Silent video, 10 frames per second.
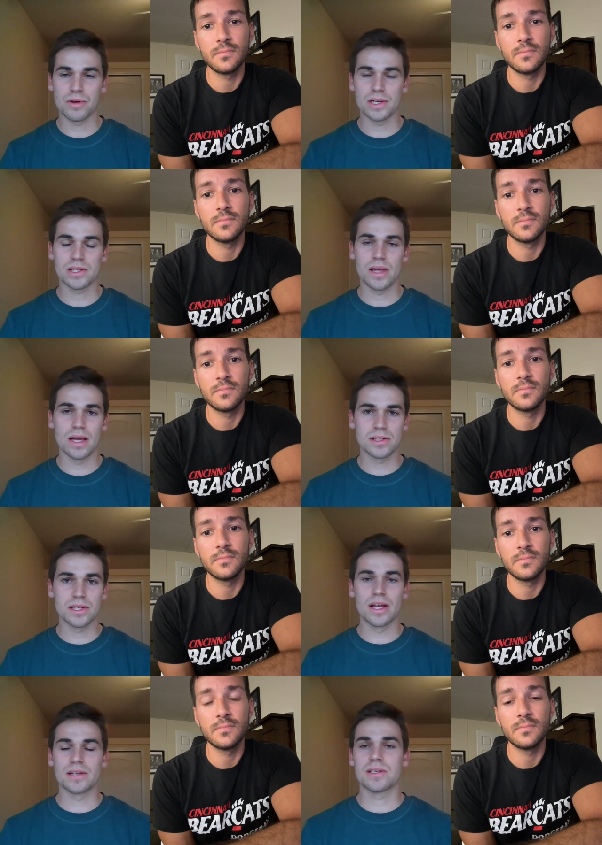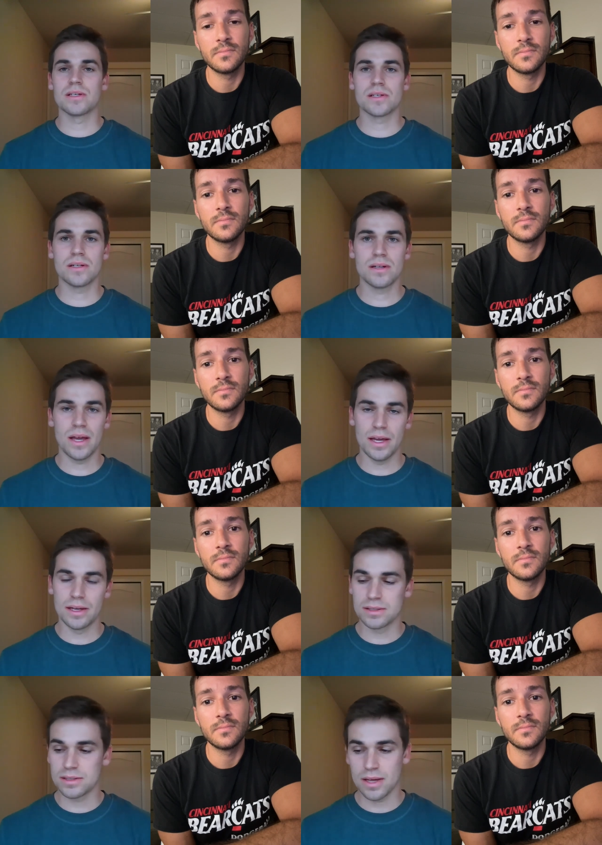Speaker 1: the rest of the NCDA season
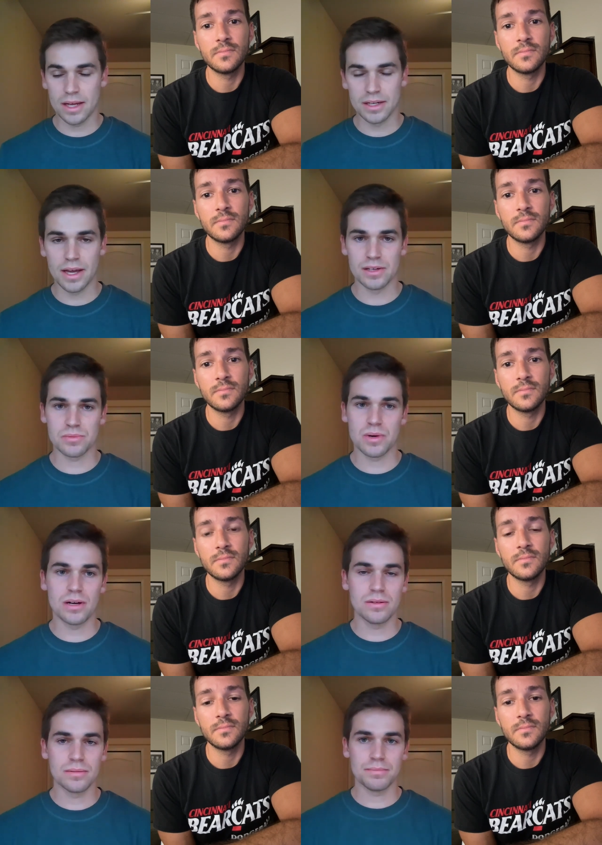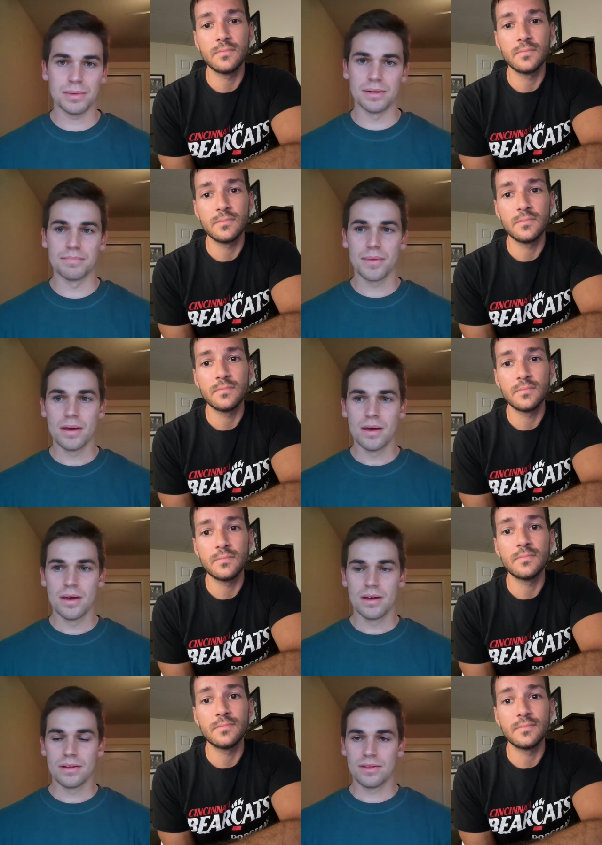and NDA as well. But
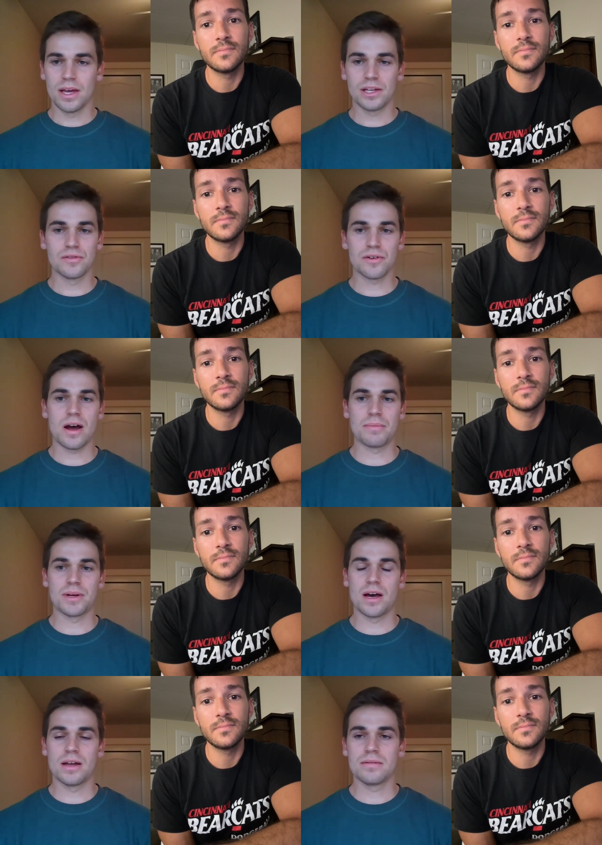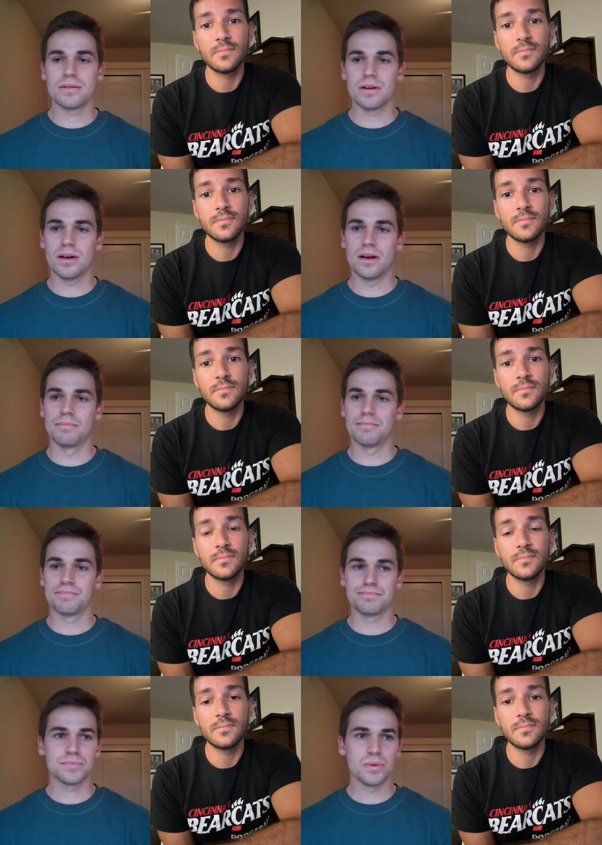thank you for hopping on. Um,
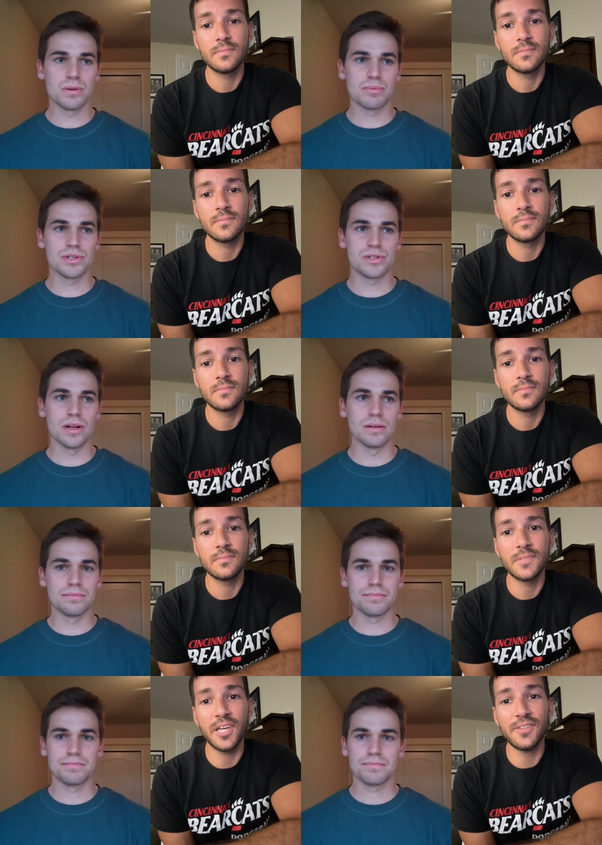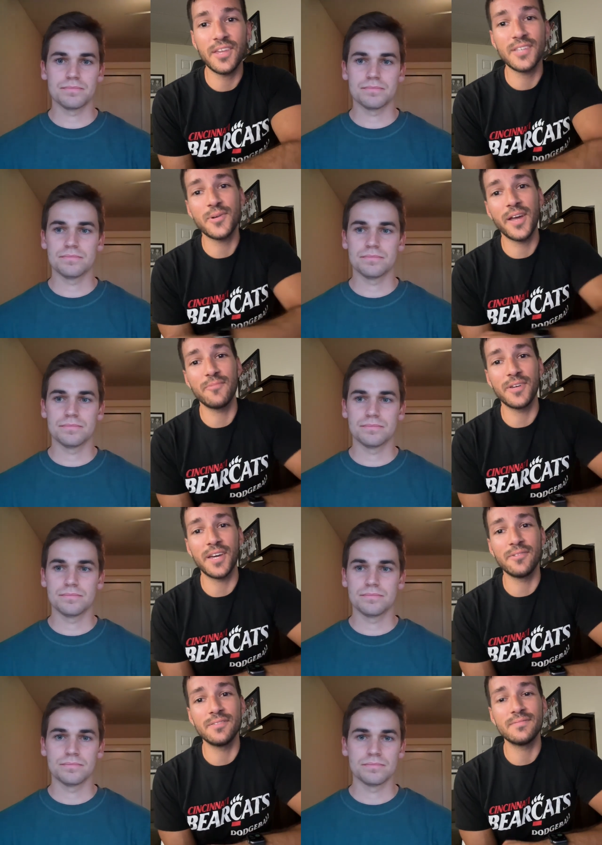
Speaker 2: we appreciate it. Yeah, thanks for
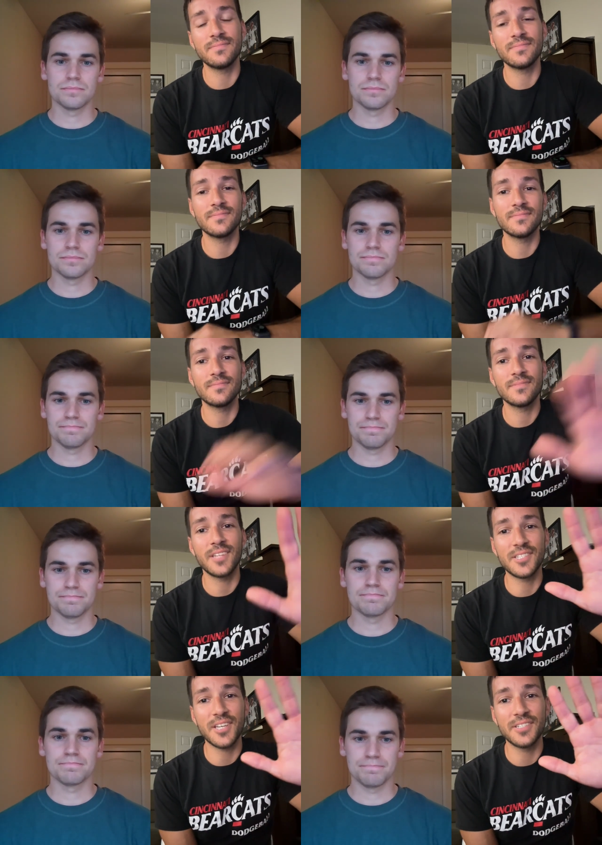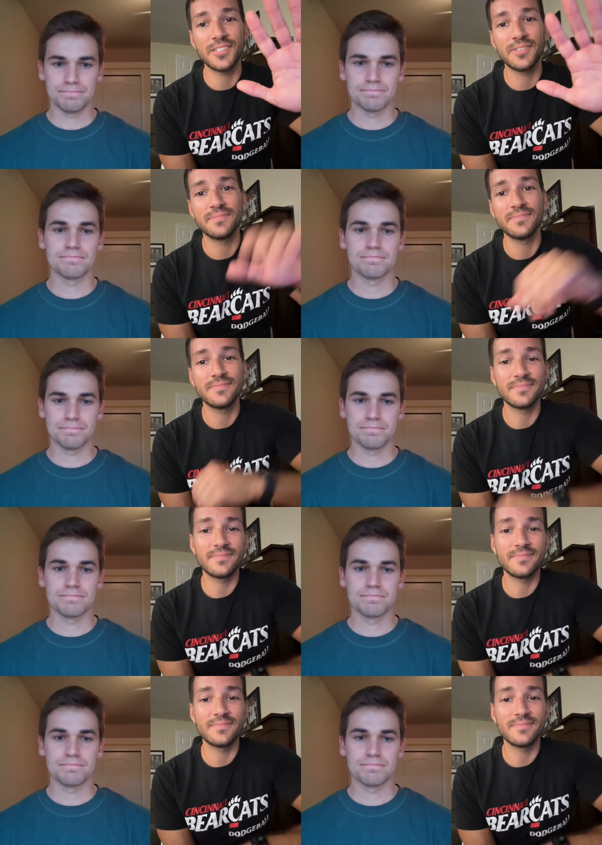having me, Kevin. Thanks, guys.